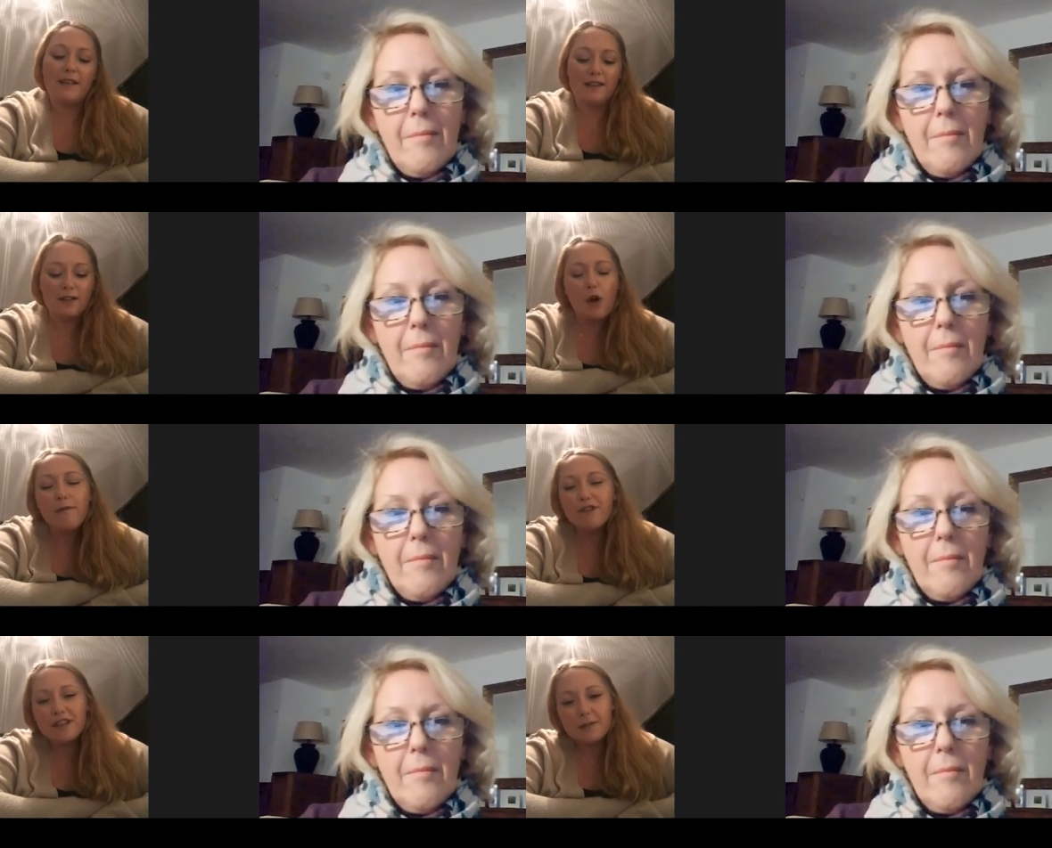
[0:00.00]
Speaker 1: it's
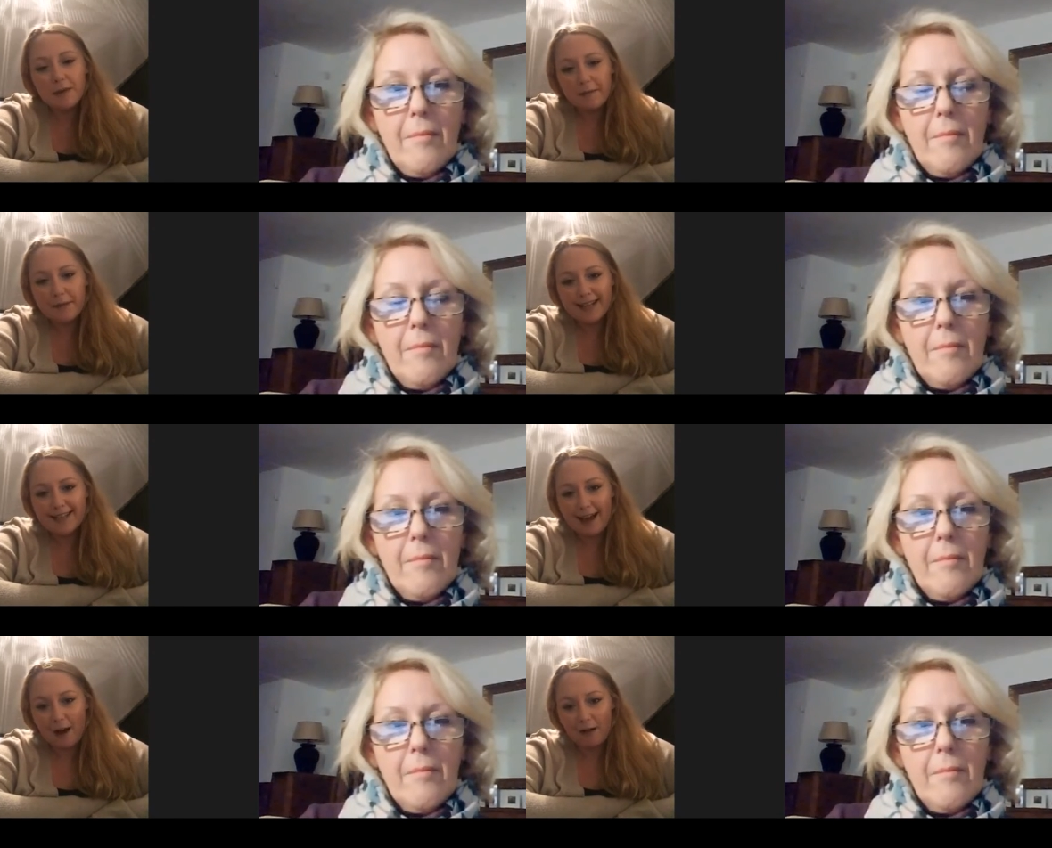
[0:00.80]
confidence within
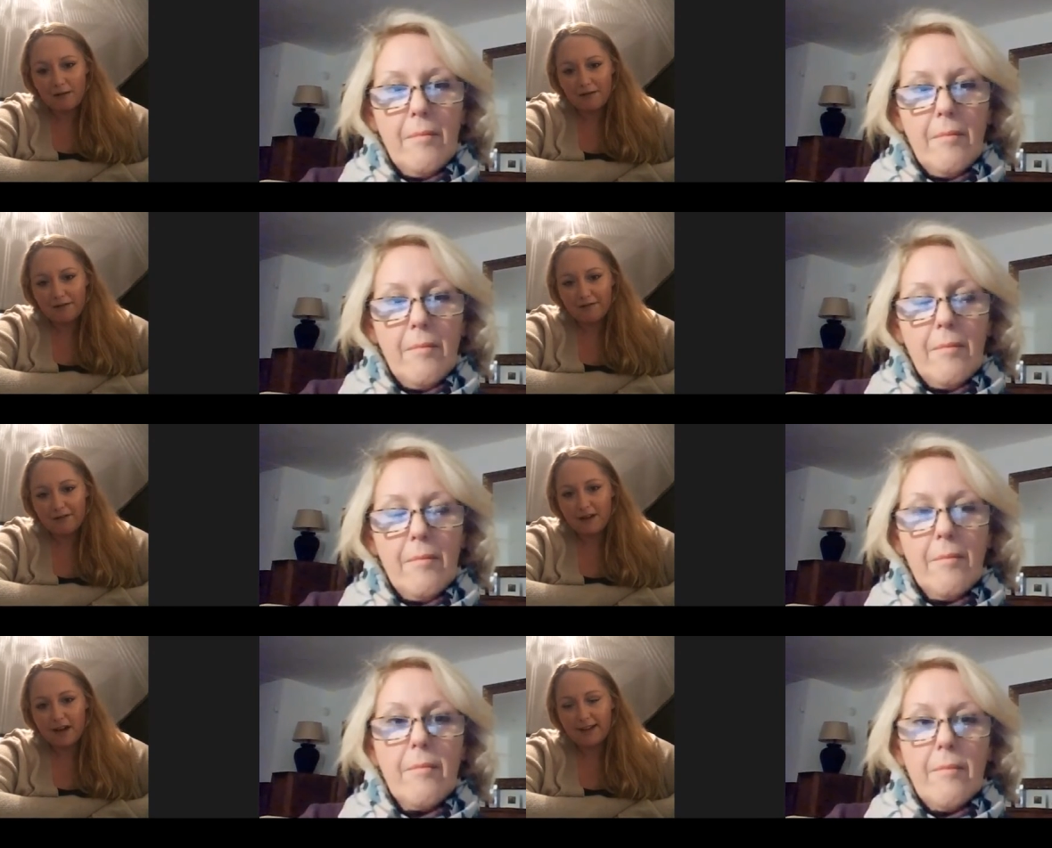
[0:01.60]
myself
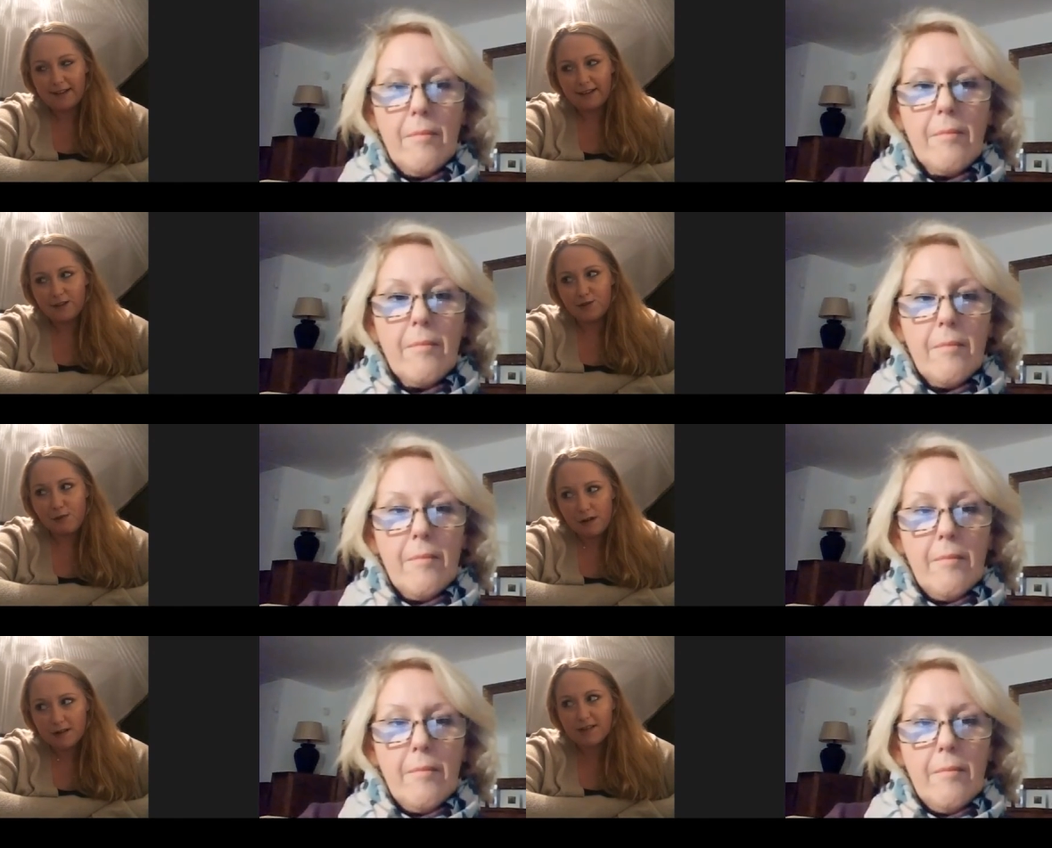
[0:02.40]
i
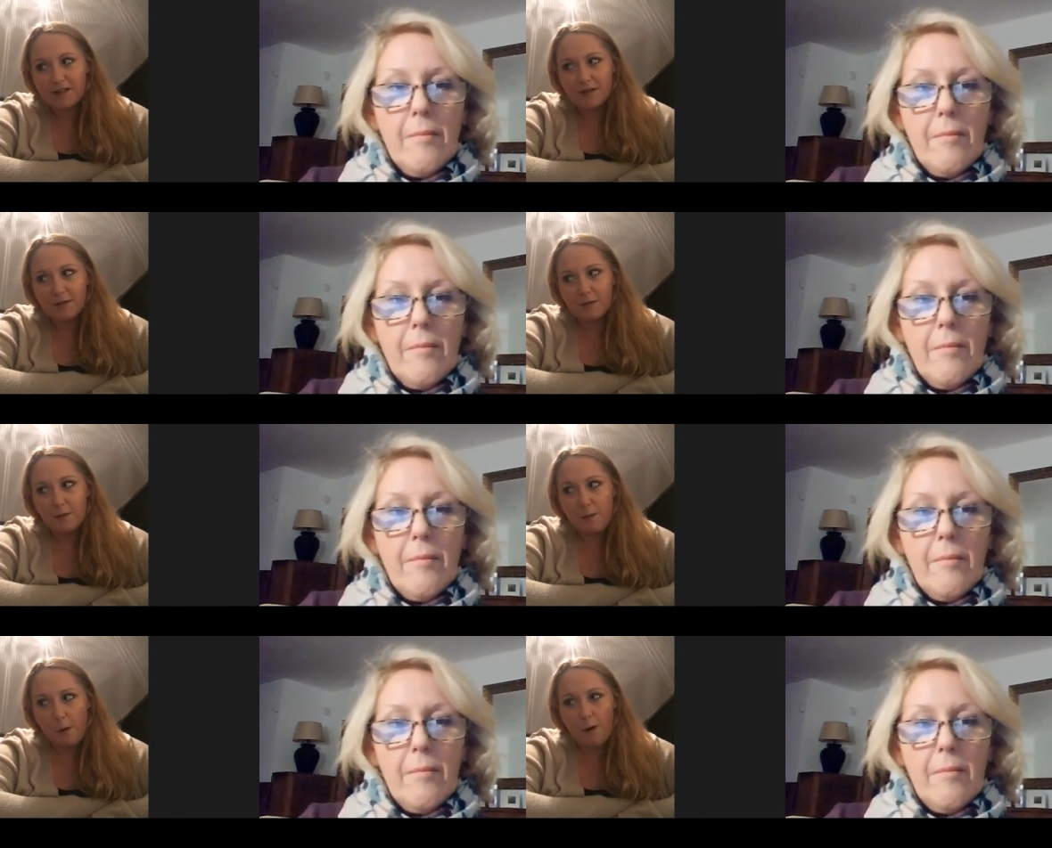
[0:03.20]
trust
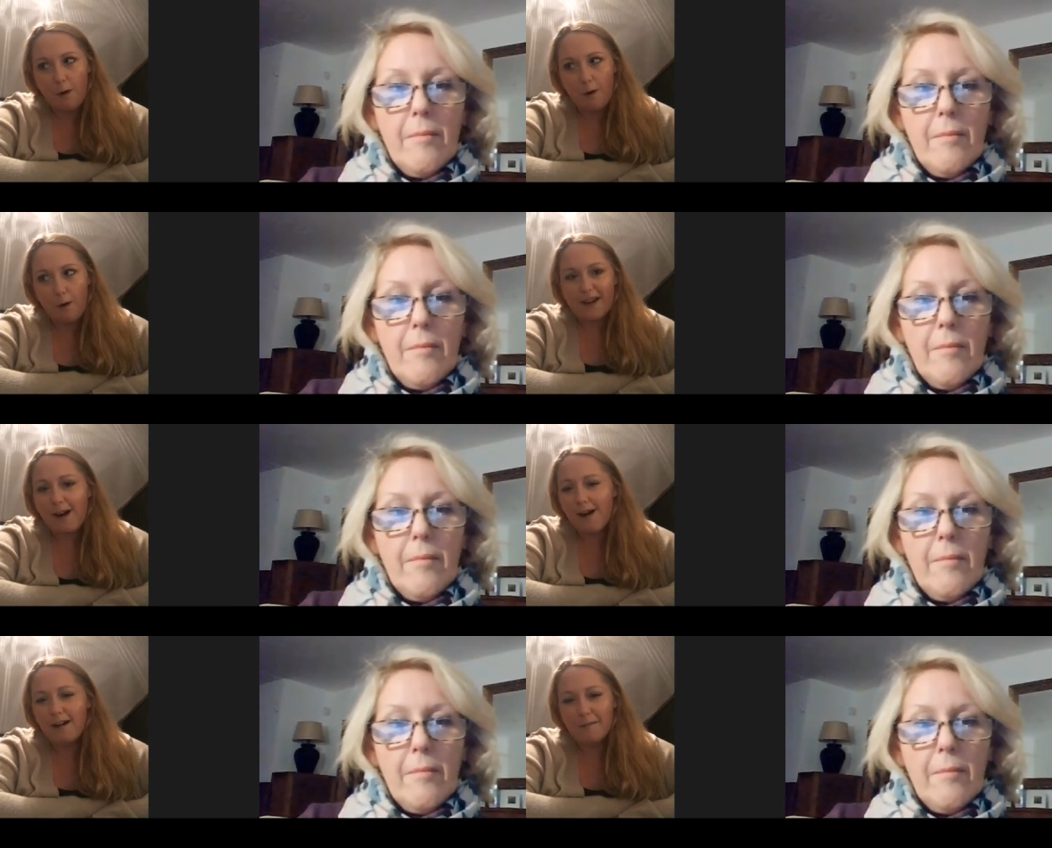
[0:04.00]
what my
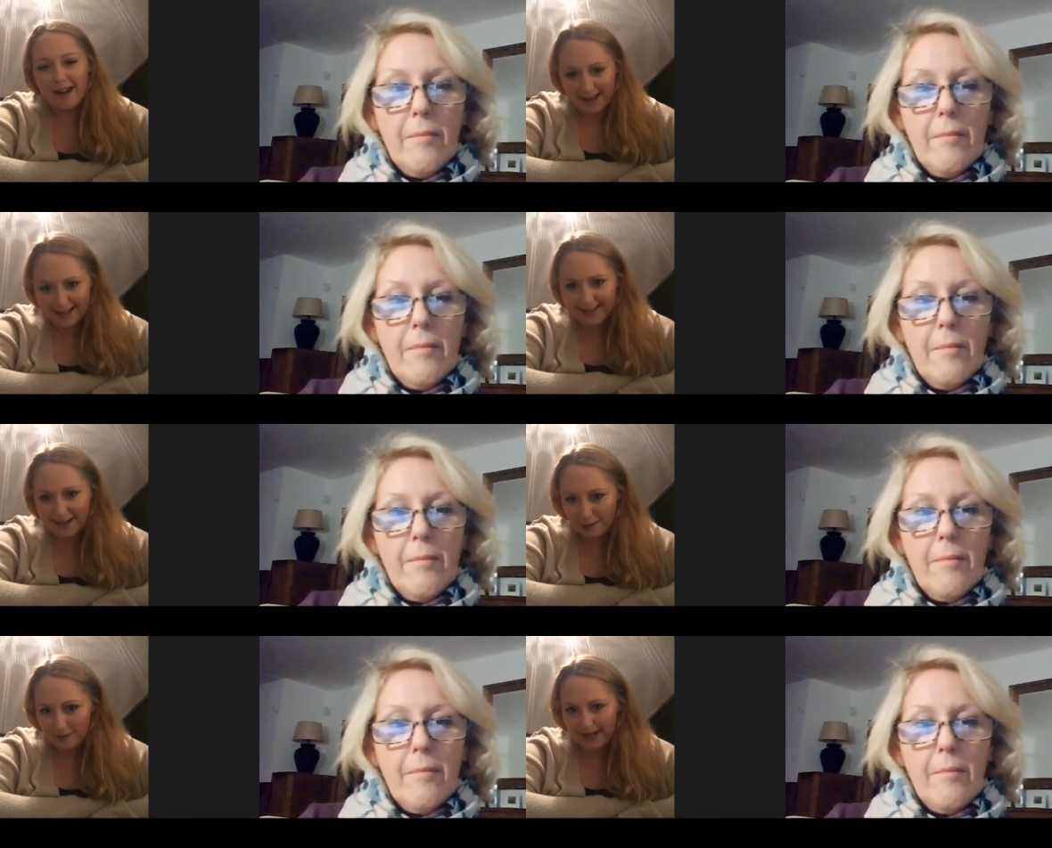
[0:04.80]
heart and my head
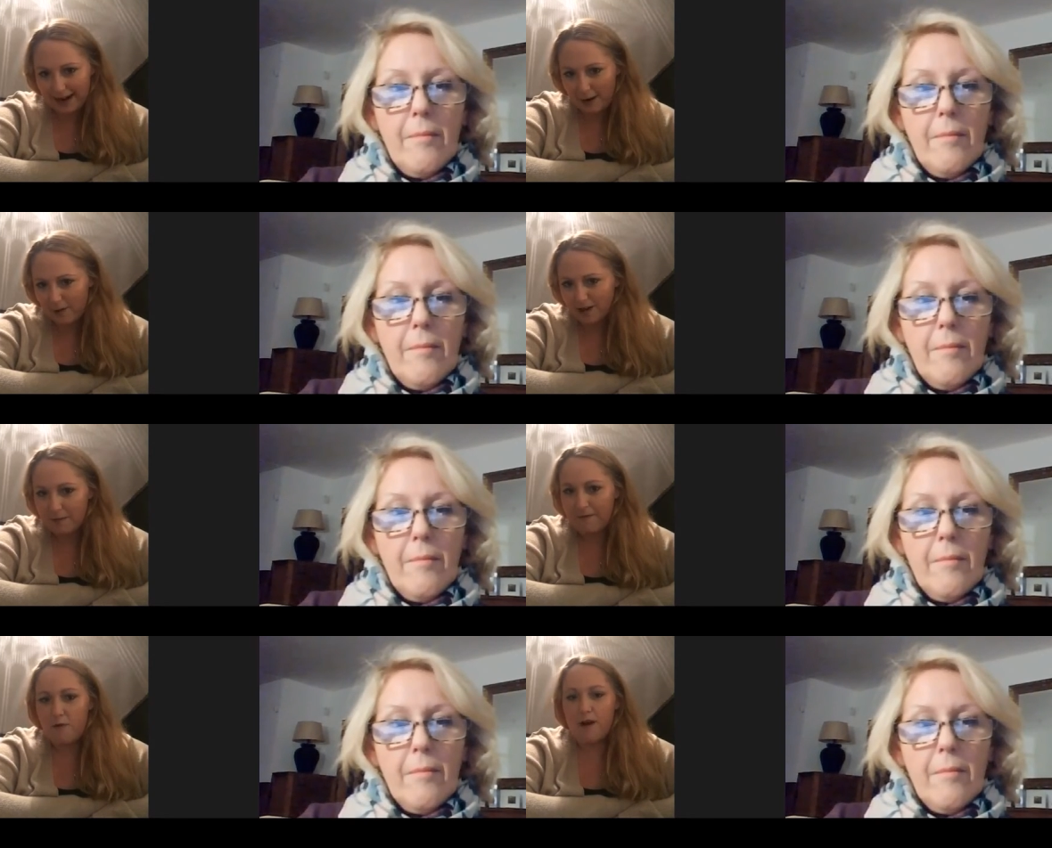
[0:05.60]
tell me now whereas
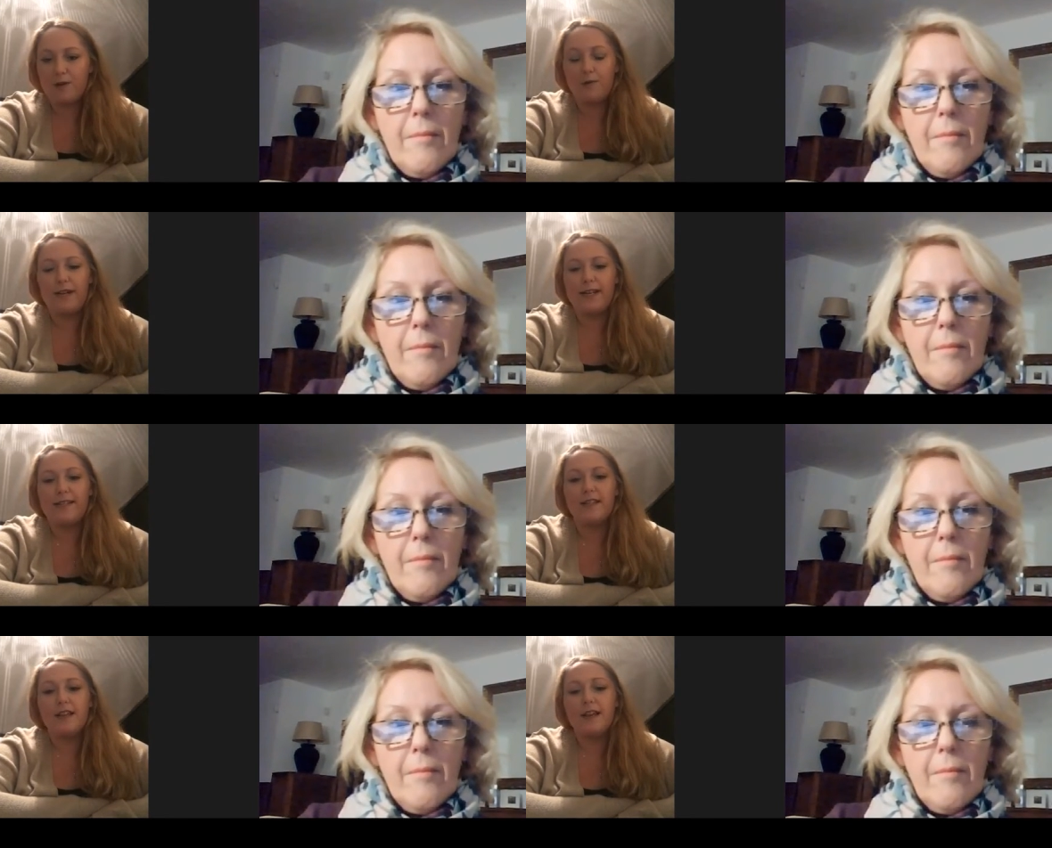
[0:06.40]
before i'd
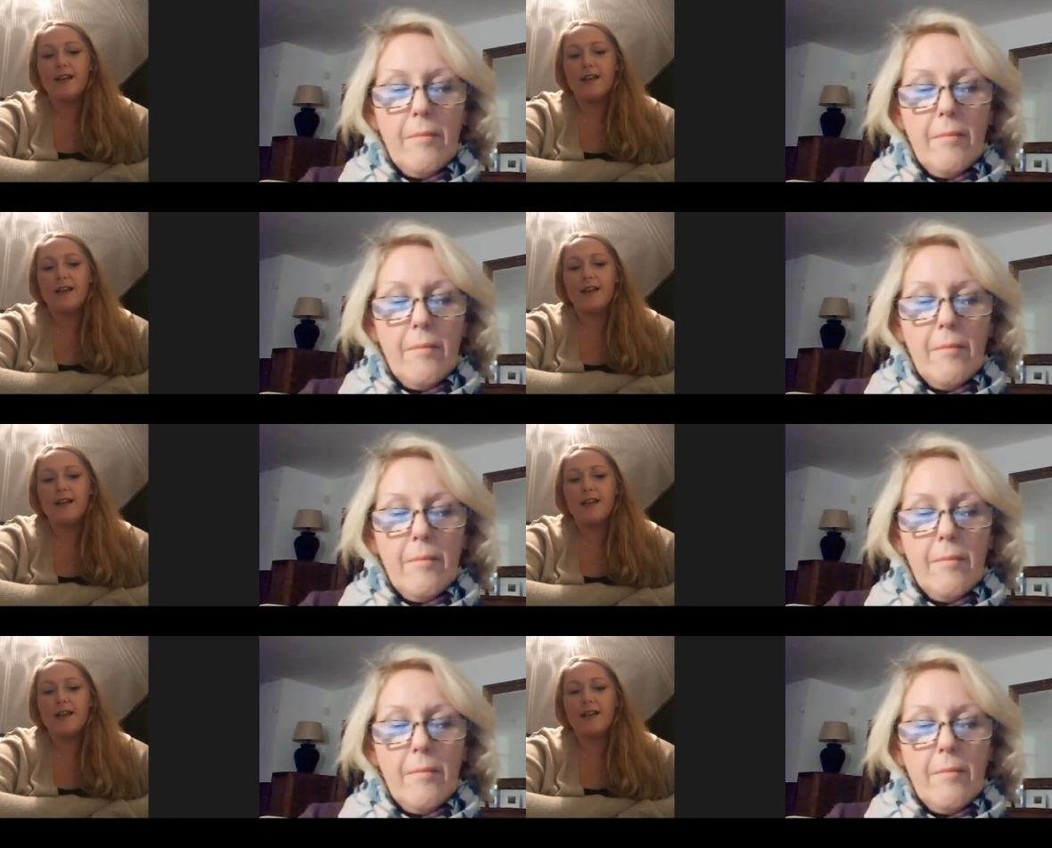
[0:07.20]
always